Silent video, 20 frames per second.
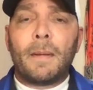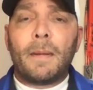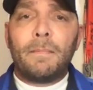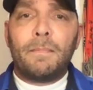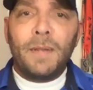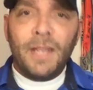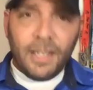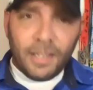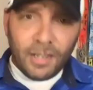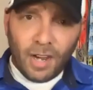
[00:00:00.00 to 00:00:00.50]

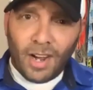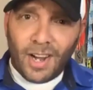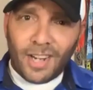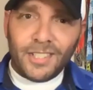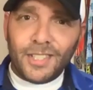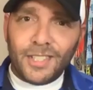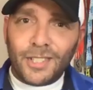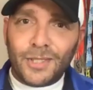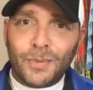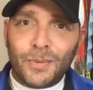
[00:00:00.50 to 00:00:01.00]
be
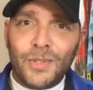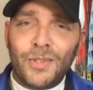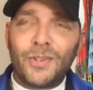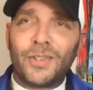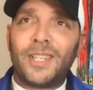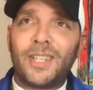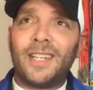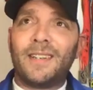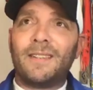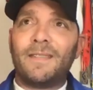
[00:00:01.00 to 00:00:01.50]
cautious when you're
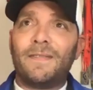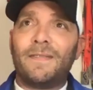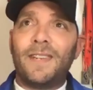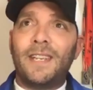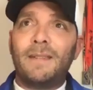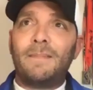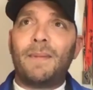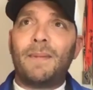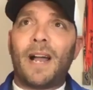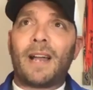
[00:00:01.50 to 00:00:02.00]
getting
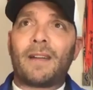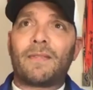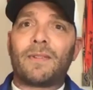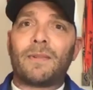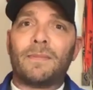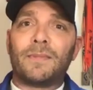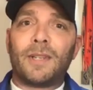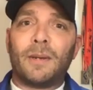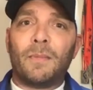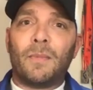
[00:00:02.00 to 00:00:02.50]
feedback
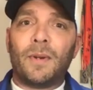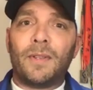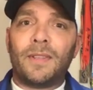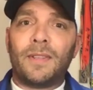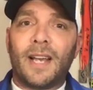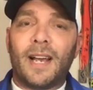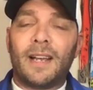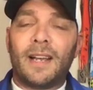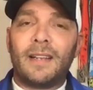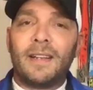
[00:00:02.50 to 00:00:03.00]
from someone
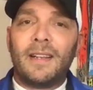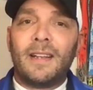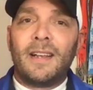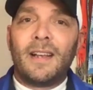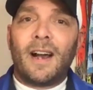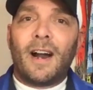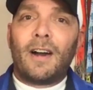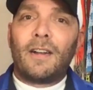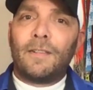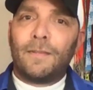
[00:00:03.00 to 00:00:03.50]
that
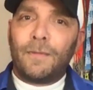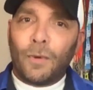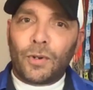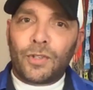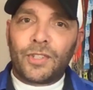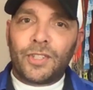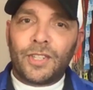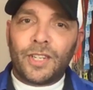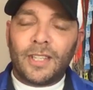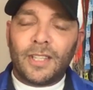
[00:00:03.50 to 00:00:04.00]

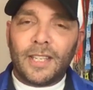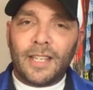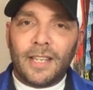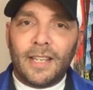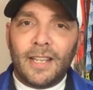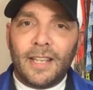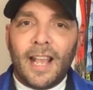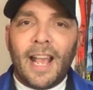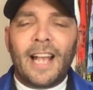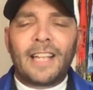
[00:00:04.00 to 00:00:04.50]

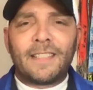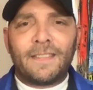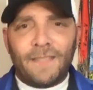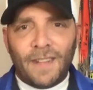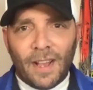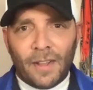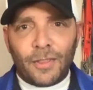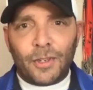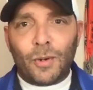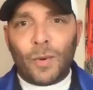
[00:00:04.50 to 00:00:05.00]
unfortunately has
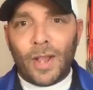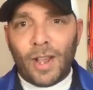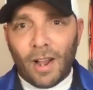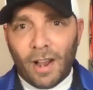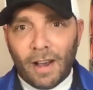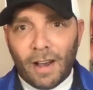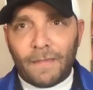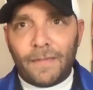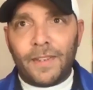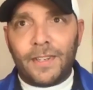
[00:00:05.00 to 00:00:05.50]
found their way
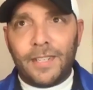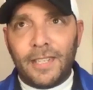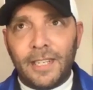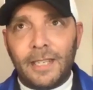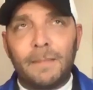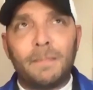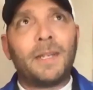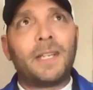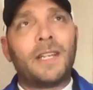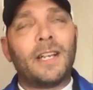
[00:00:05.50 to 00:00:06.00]
off the
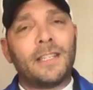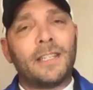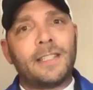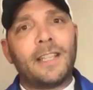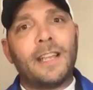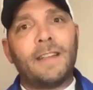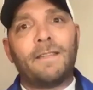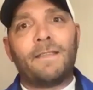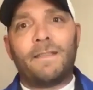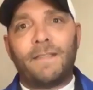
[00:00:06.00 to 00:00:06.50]
team because
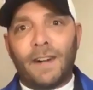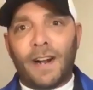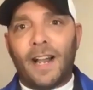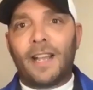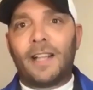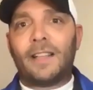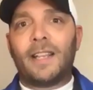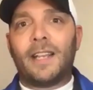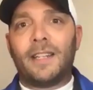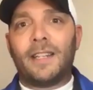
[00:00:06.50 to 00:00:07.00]
they
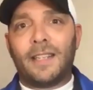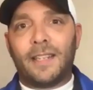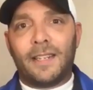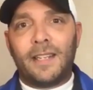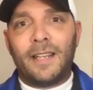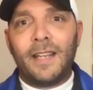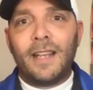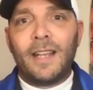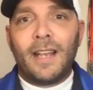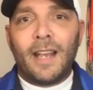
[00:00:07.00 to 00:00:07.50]
violated
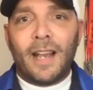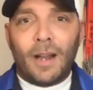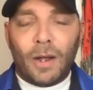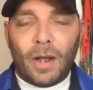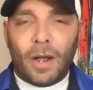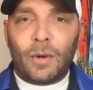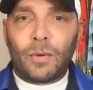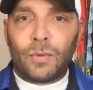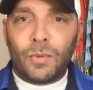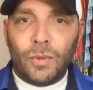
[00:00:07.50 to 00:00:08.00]

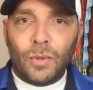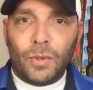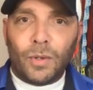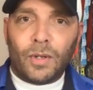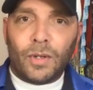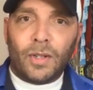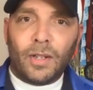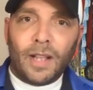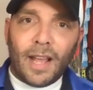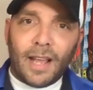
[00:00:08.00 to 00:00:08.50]
a
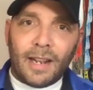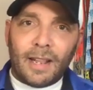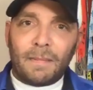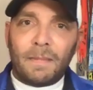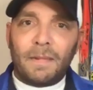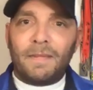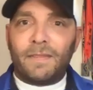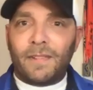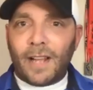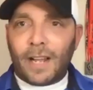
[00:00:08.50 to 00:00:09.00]
rule and have
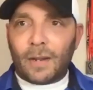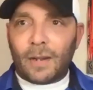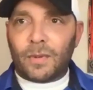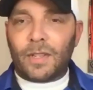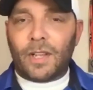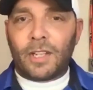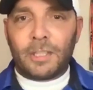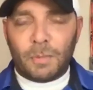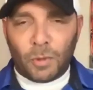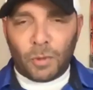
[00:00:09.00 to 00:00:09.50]
been flagged with
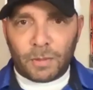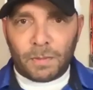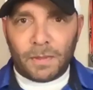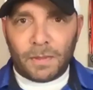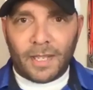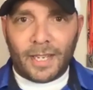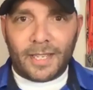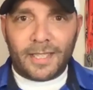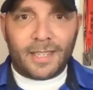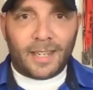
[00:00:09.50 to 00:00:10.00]

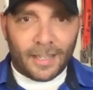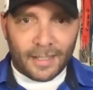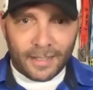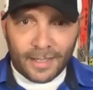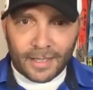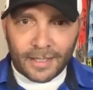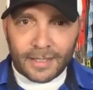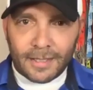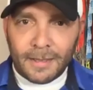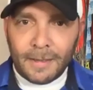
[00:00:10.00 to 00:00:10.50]
unsportsmanlike
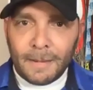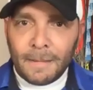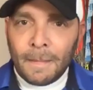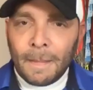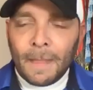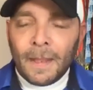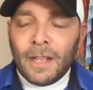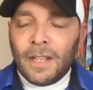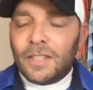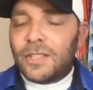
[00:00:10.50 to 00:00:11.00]
conduct.
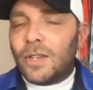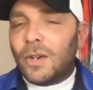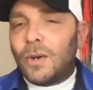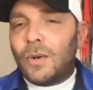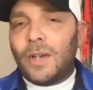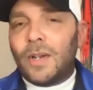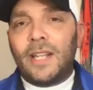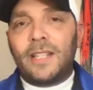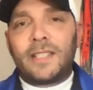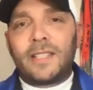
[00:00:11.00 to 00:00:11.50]

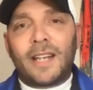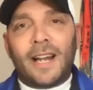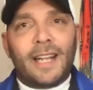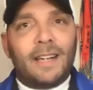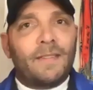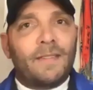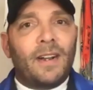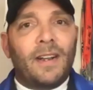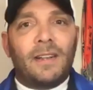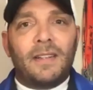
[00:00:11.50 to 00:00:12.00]
So it's
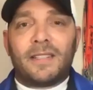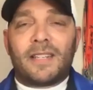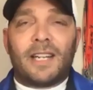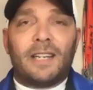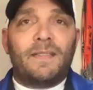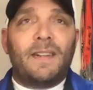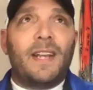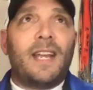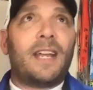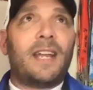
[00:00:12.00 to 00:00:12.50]
kind
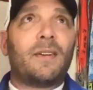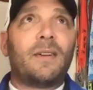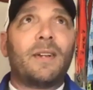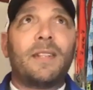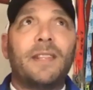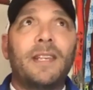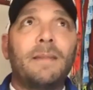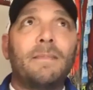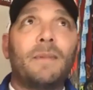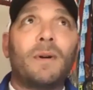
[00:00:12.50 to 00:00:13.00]
of a hairy
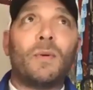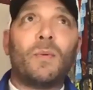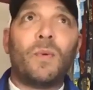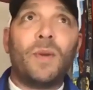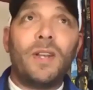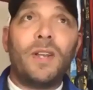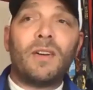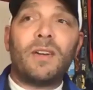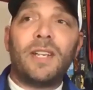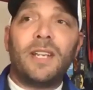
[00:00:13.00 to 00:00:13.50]
thing, but
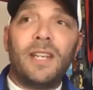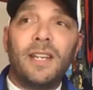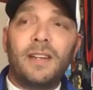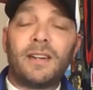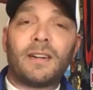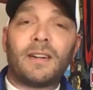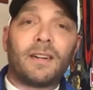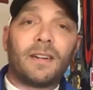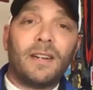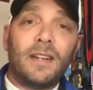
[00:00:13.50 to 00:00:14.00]
we are
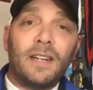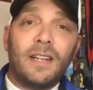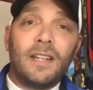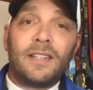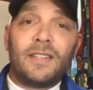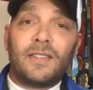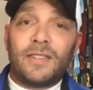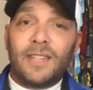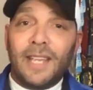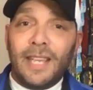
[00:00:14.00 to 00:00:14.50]
here
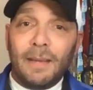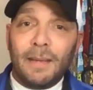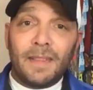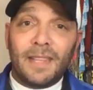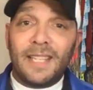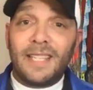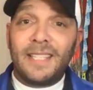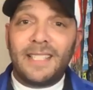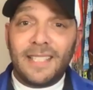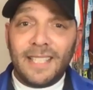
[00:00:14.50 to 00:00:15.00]
to keep
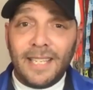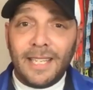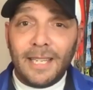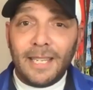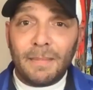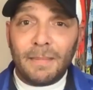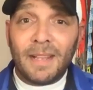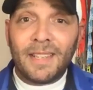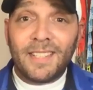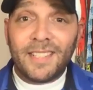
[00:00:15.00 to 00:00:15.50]
this
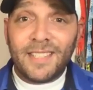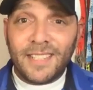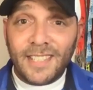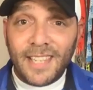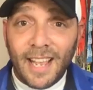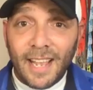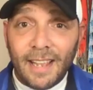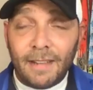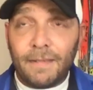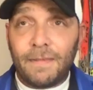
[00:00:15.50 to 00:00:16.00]
team
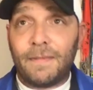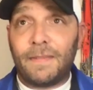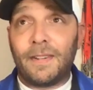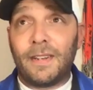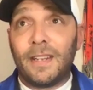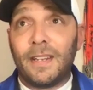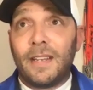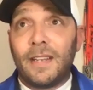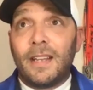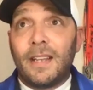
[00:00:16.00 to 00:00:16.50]
safe.
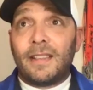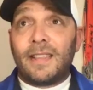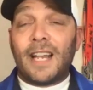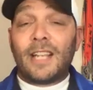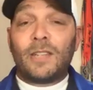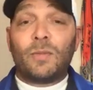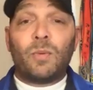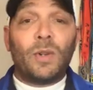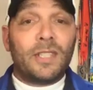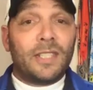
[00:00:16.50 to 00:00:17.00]

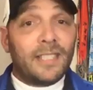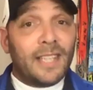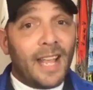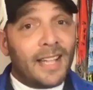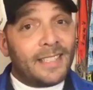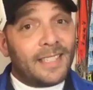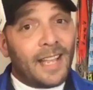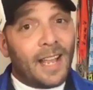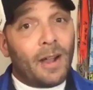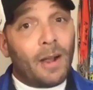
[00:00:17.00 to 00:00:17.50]
That's what
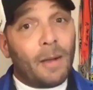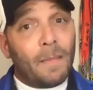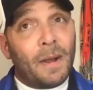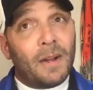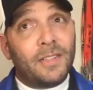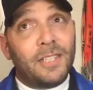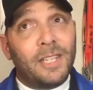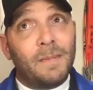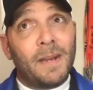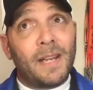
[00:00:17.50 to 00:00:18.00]
stands out
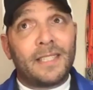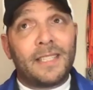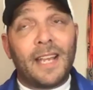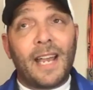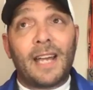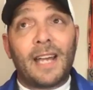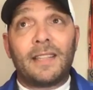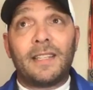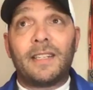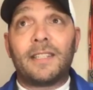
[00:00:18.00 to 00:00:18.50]
about Team Addict to
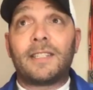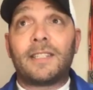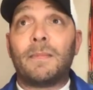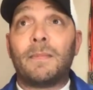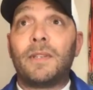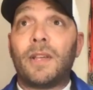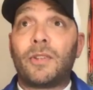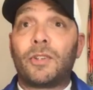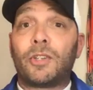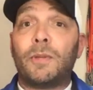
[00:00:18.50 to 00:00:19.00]
Athlete to some of
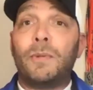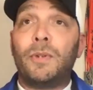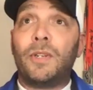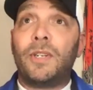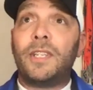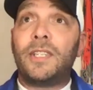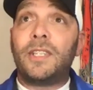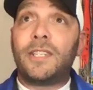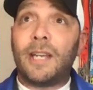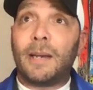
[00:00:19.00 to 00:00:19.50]
the other
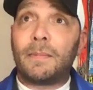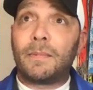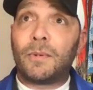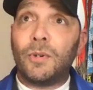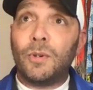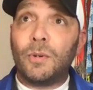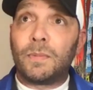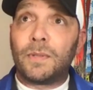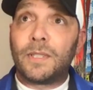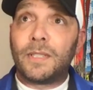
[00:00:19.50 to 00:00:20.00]
community step
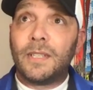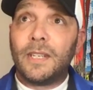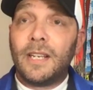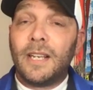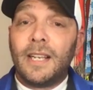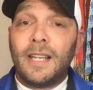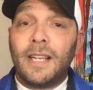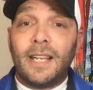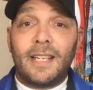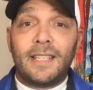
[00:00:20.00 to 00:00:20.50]
groups,
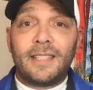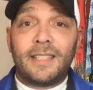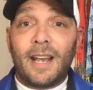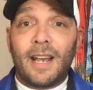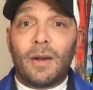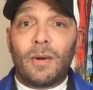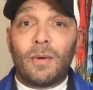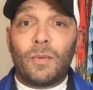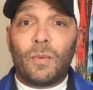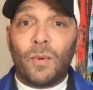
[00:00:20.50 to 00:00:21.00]
is
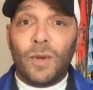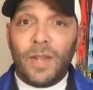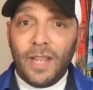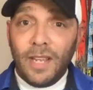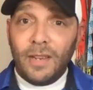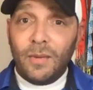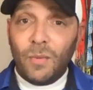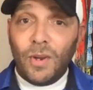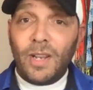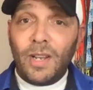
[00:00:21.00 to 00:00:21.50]
that
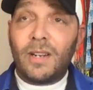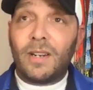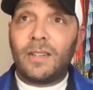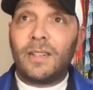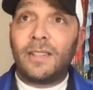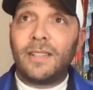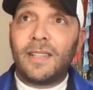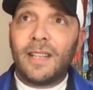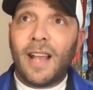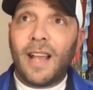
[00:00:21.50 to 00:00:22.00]
we
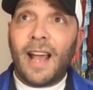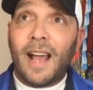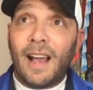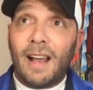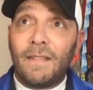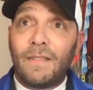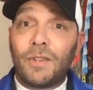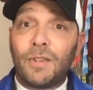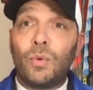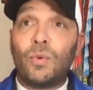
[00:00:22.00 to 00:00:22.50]
will
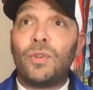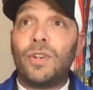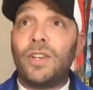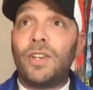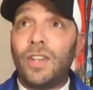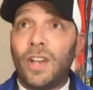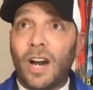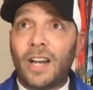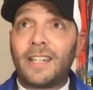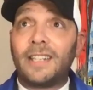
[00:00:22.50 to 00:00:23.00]
have you
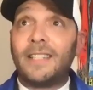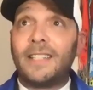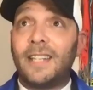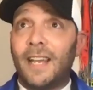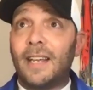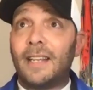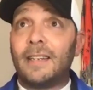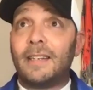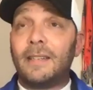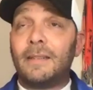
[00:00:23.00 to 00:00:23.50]
not
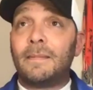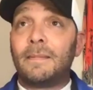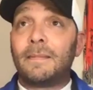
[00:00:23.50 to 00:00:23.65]
attend.